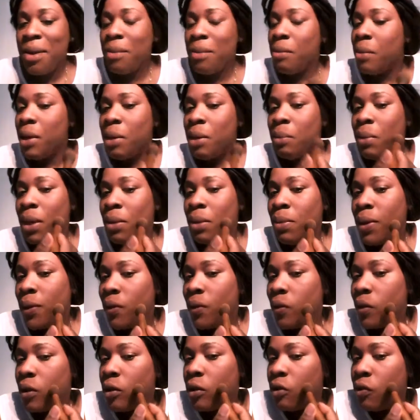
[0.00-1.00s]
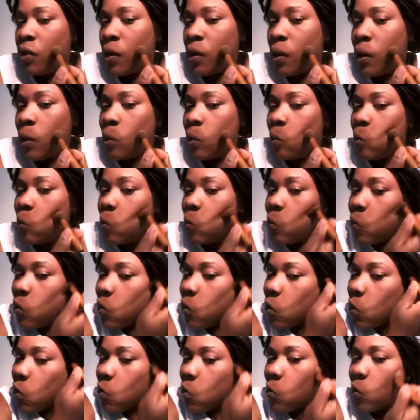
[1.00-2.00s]
My baby's so funny.
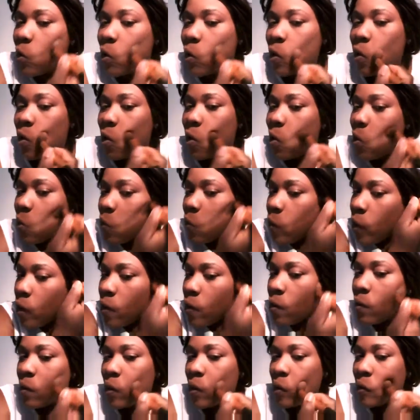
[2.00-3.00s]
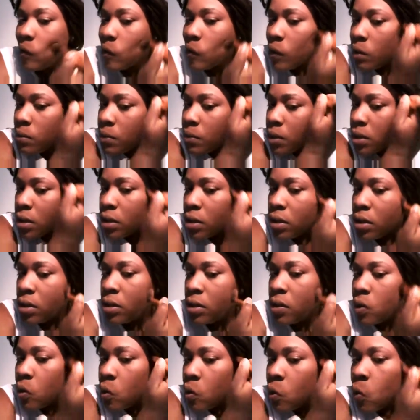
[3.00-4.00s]
Just wanted to know where I was, so I'm just gonna
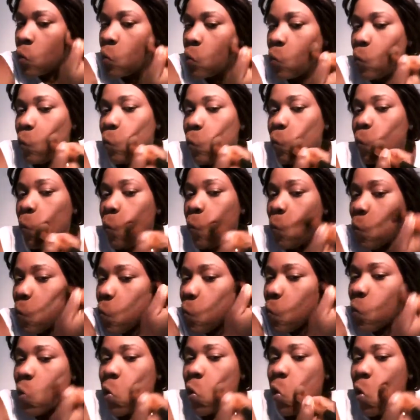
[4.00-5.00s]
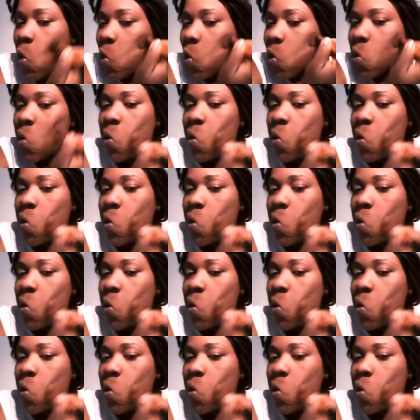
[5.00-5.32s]
do the other